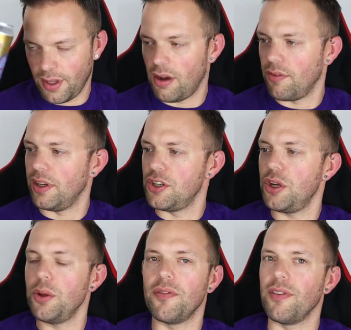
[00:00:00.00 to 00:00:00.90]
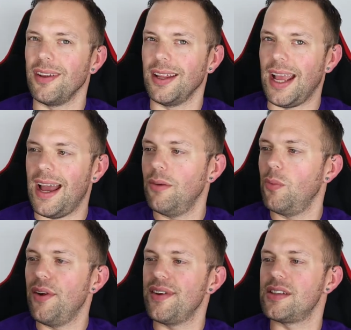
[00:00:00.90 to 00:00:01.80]
Can't really show you the front of the can.
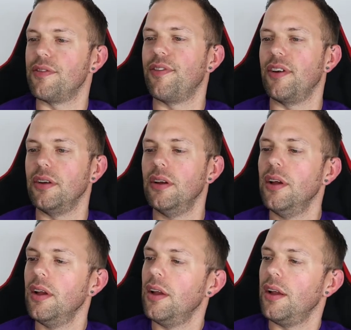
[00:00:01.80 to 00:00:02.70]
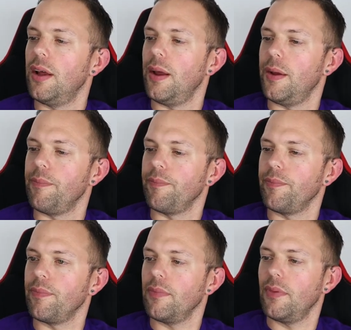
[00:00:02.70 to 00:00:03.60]
Where is the front? Um,
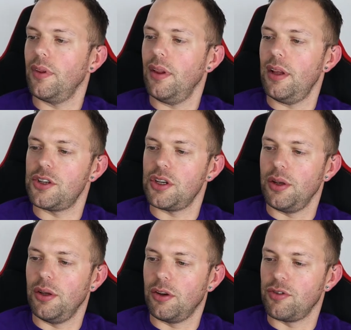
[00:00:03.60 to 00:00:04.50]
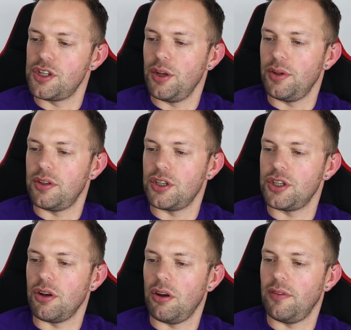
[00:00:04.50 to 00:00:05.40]
let's show you a gratuitous
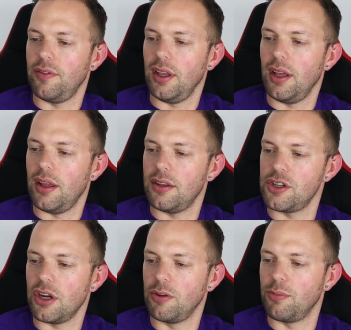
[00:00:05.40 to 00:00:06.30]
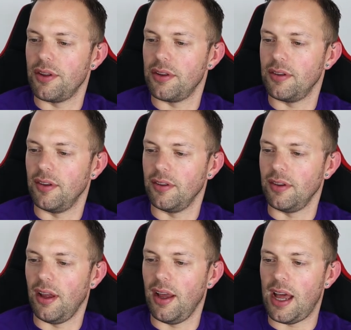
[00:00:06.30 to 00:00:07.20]
shot of the uh, the Chuckle Brothers as
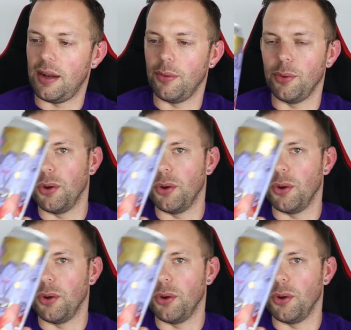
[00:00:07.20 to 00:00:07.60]
uh, Animal